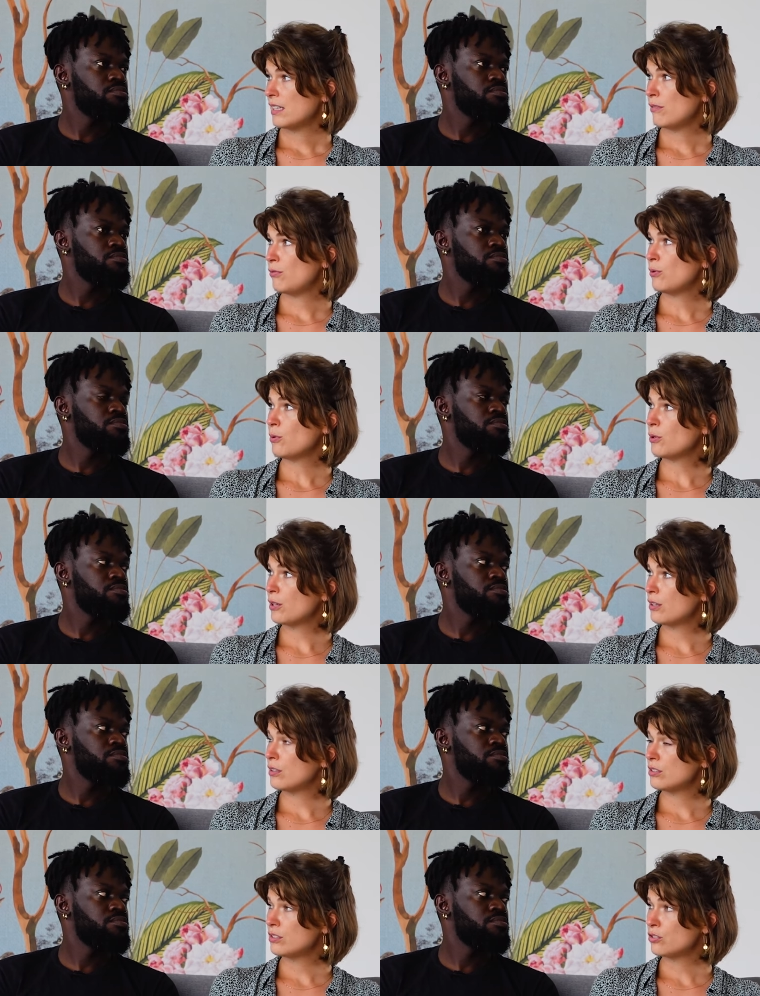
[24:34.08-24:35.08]
Speaker 1: if you
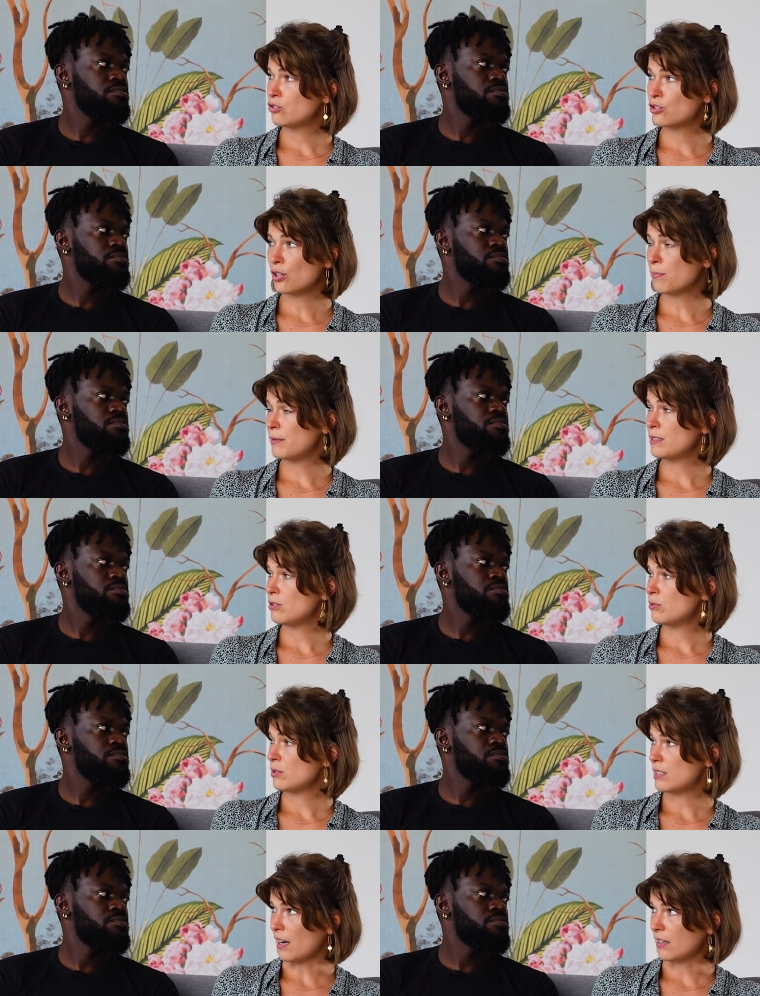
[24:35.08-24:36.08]
drop
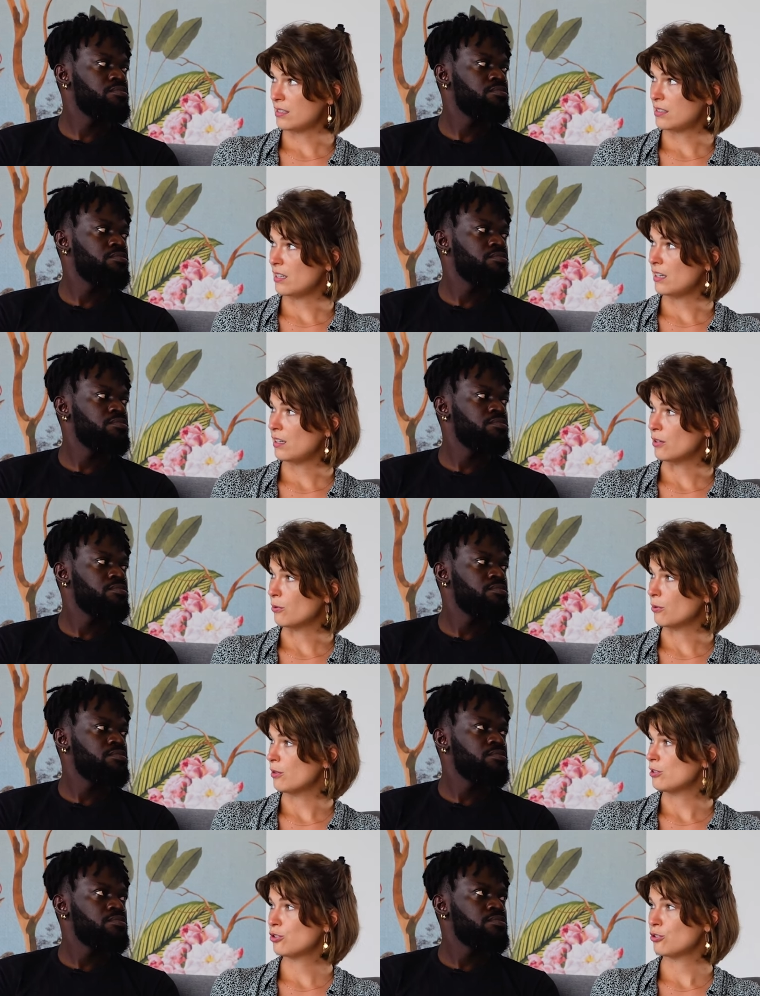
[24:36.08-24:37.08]
into a taxi
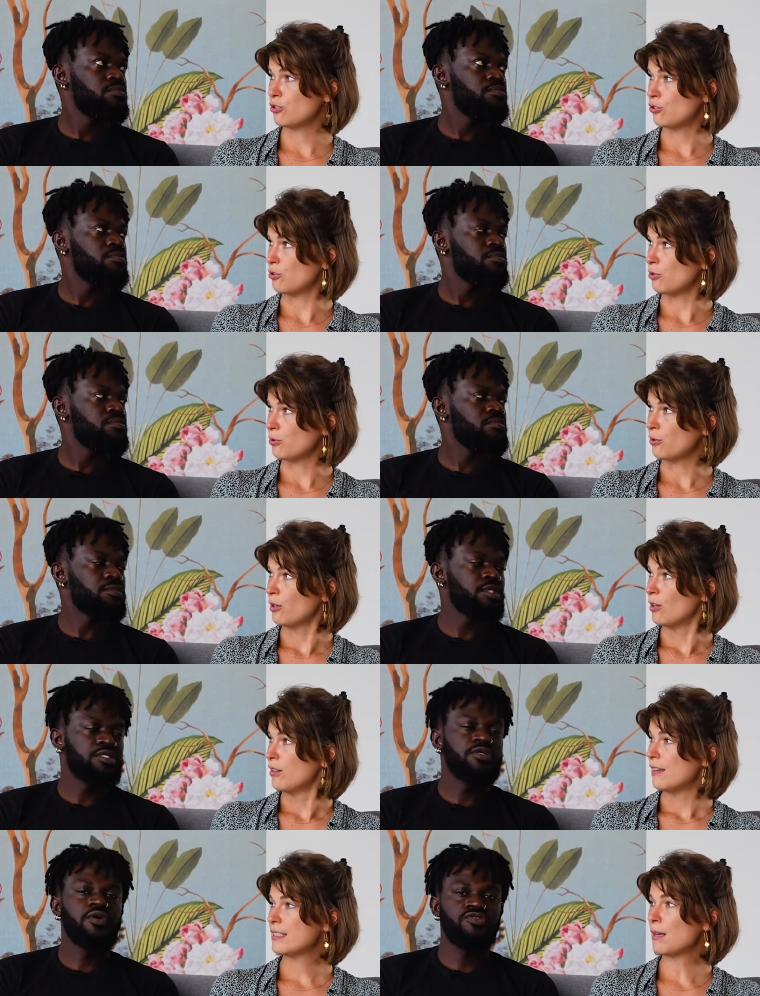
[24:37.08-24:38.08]
or trotro,
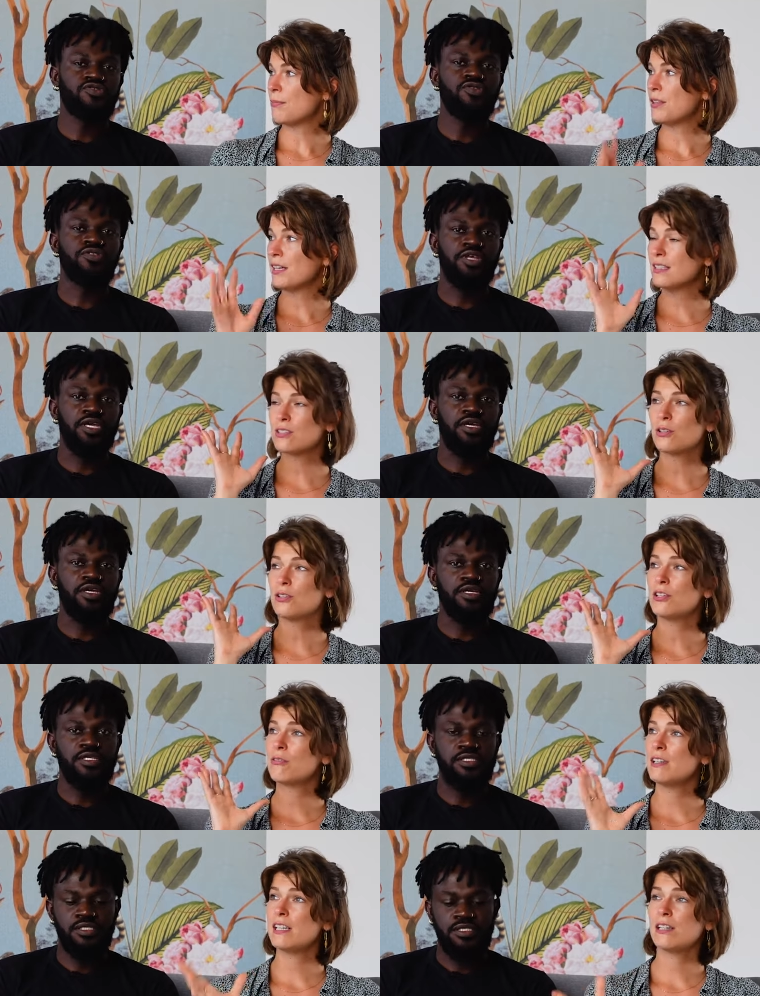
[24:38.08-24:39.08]
something thing. is on the
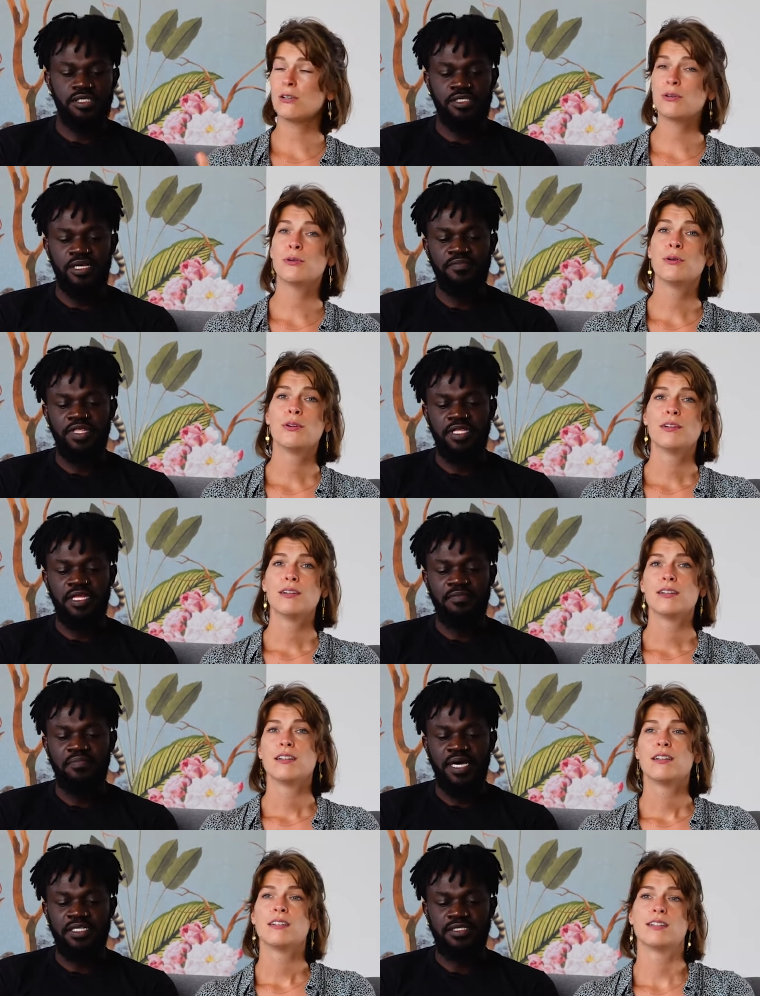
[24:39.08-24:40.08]
it's radio. It's something
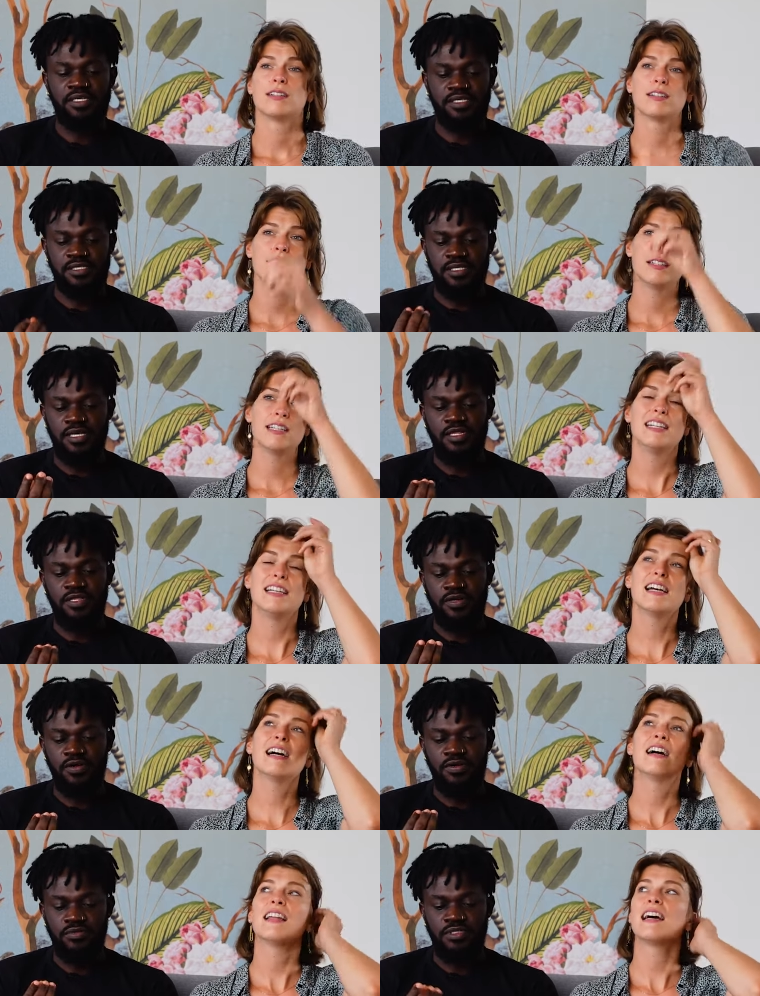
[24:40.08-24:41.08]
Speaker 2: that binds us together. Oh,
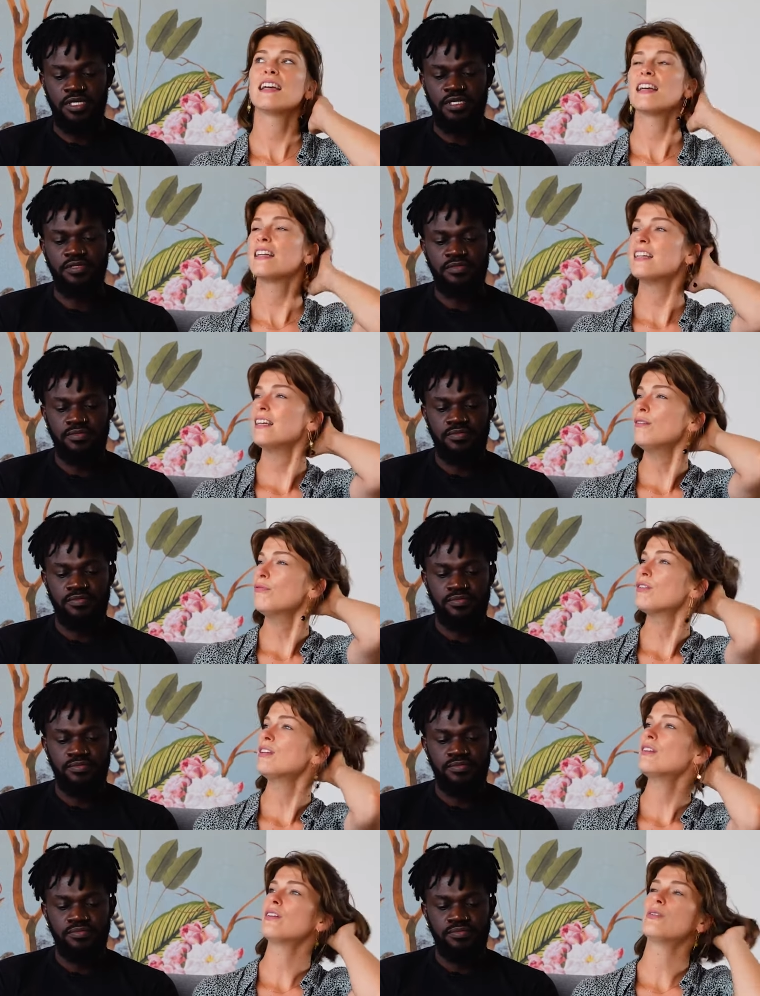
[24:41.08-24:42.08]
yeah,
Speaker 1: like, and
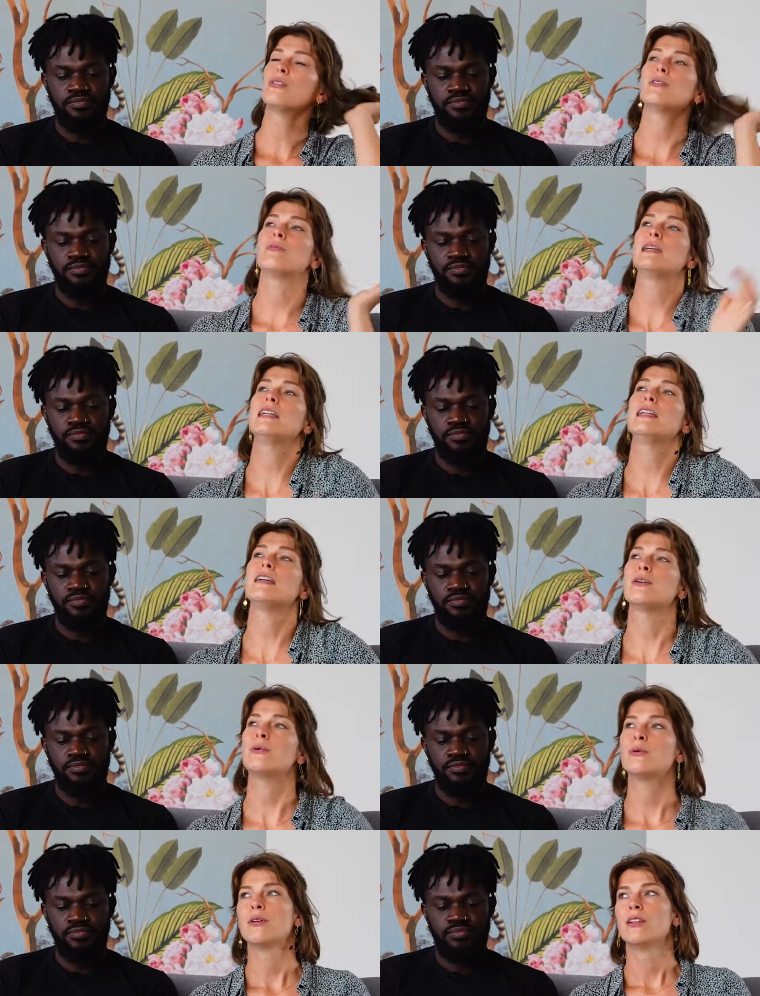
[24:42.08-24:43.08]
even on the
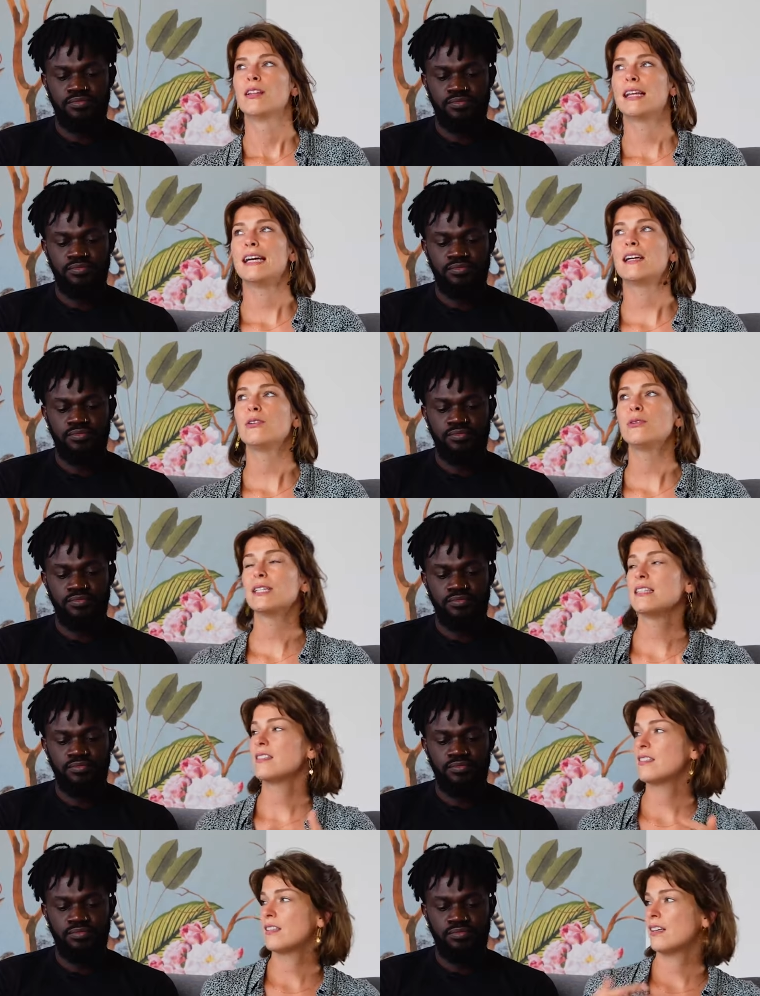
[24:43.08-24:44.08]
radio, like, look
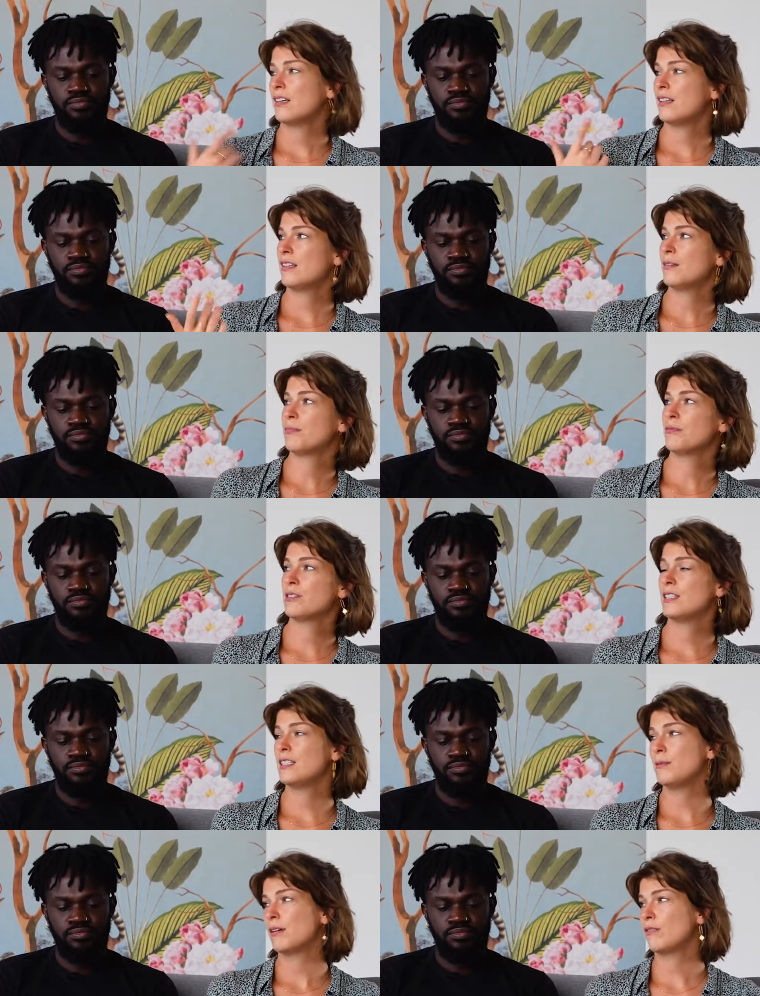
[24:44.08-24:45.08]
at uh, the
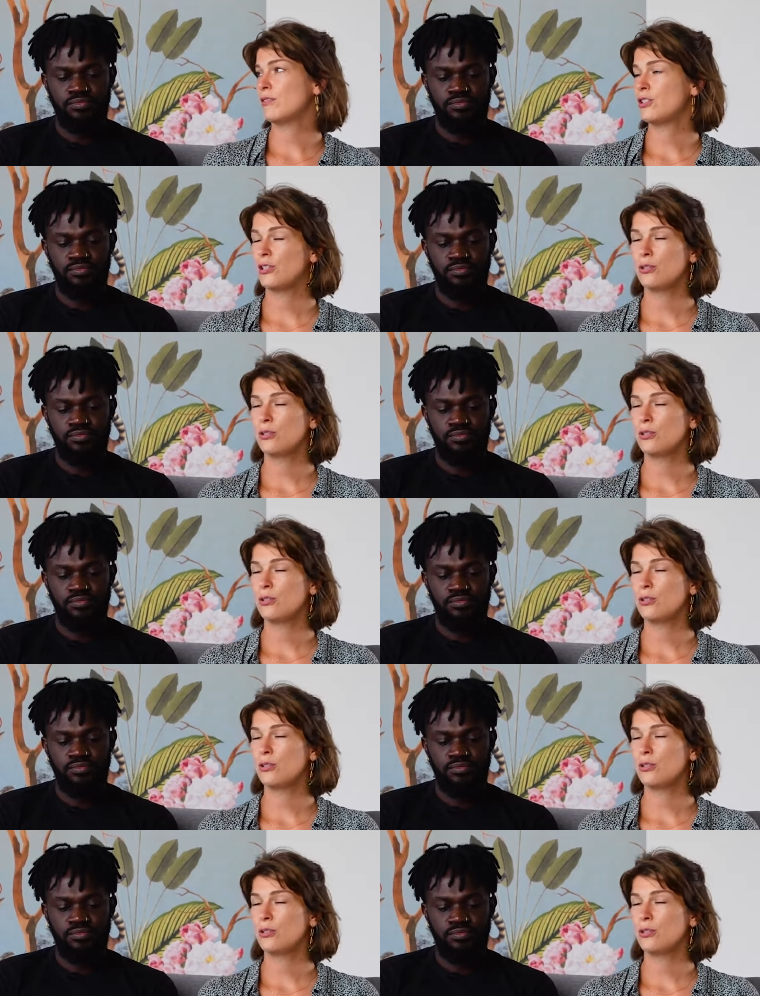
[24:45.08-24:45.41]
Citi Breakfast